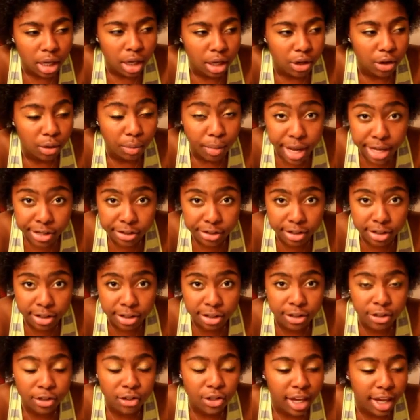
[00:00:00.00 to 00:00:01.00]
your
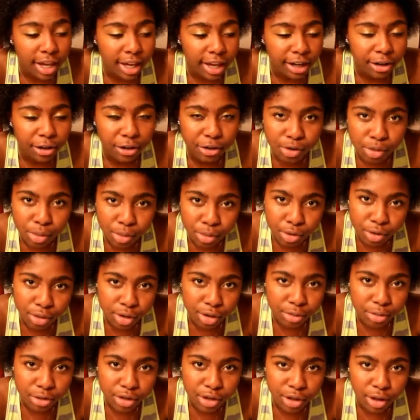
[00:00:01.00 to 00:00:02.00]
message, and your
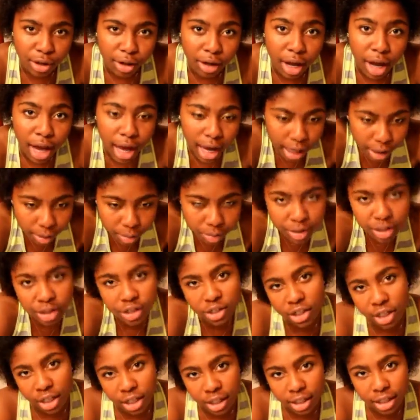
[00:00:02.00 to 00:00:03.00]
subscription. I
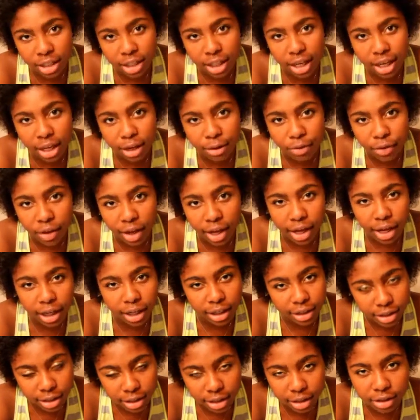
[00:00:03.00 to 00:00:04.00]
appreciated that, and I
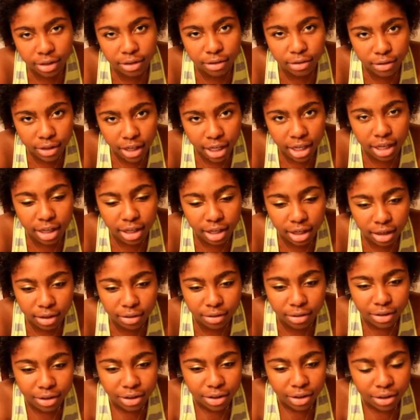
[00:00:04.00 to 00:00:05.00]
did take it
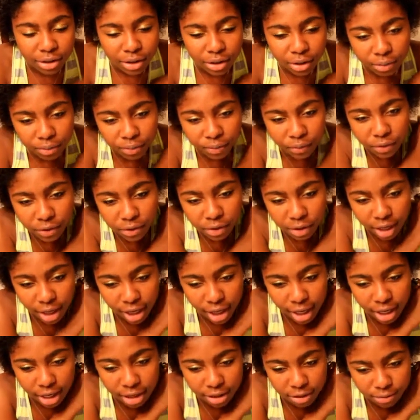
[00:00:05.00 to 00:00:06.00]

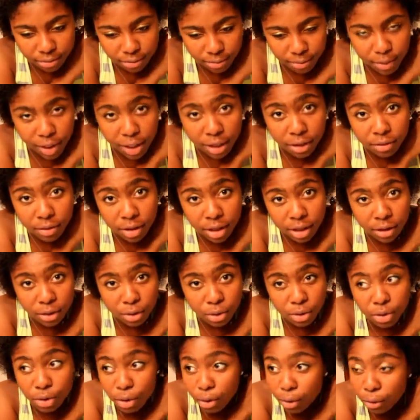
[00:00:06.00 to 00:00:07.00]
and made a video.
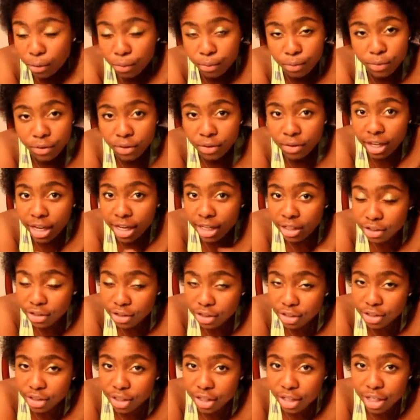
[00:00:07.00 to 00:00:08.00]
So that's
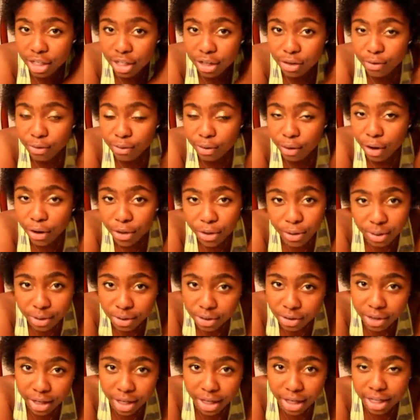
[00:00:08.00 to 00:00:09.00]
just a heed for all you
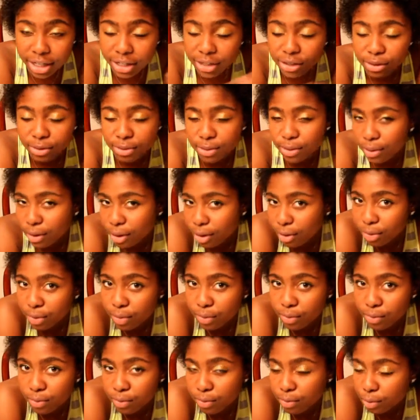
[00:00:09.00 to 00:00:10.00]
other guys. If you want to
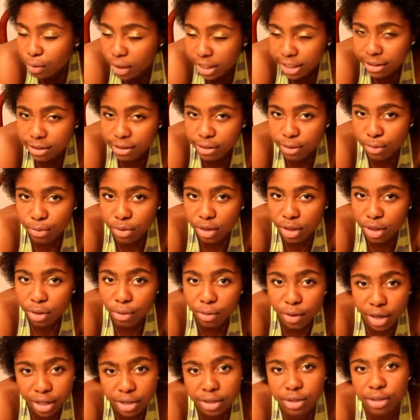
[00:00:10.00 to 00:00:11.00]
write something,
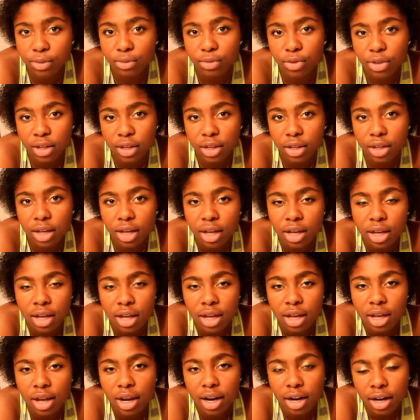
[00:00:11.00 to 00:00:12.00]

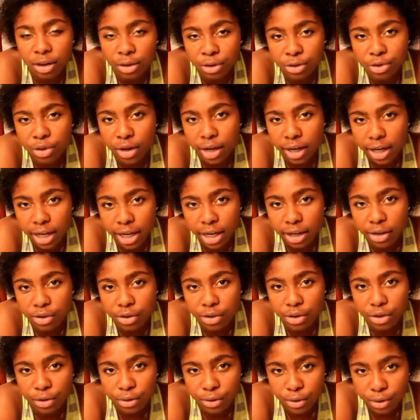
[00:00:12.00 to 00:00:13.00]
and I'll try to
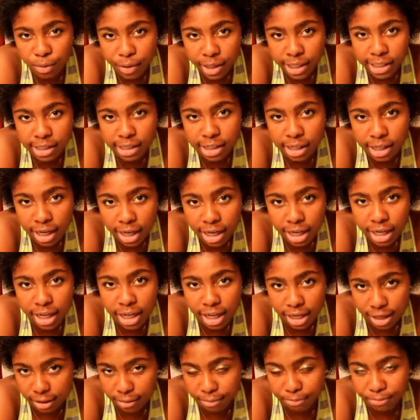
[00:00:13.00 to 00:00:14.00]
answer you the best that I
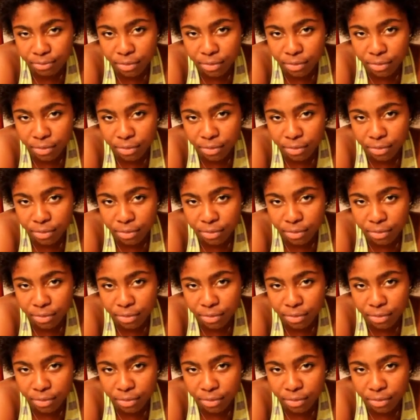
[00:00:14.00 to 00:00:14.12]
can.